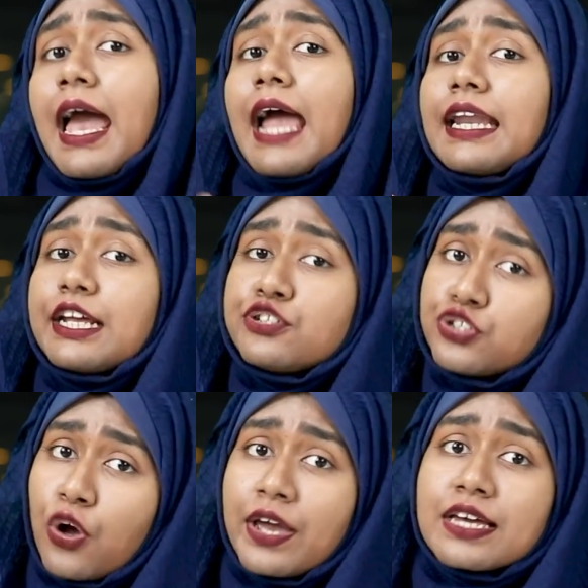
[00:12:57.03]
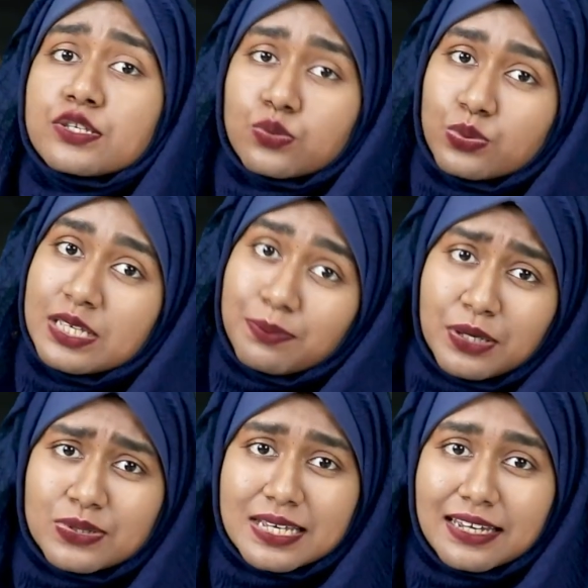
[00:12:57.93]
and enjoy a soothing
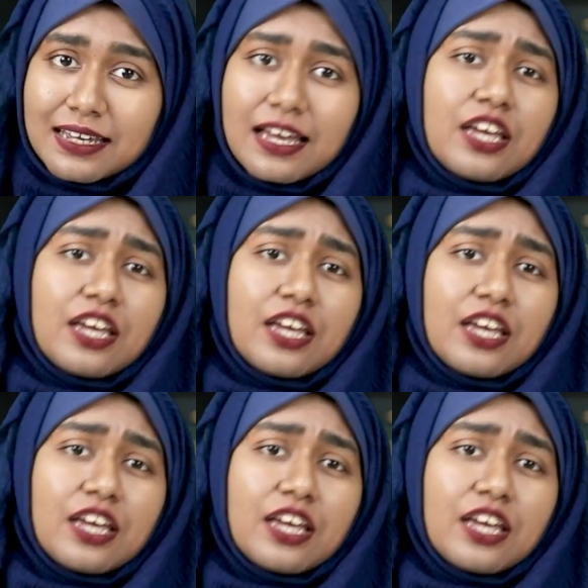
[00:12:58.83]
music.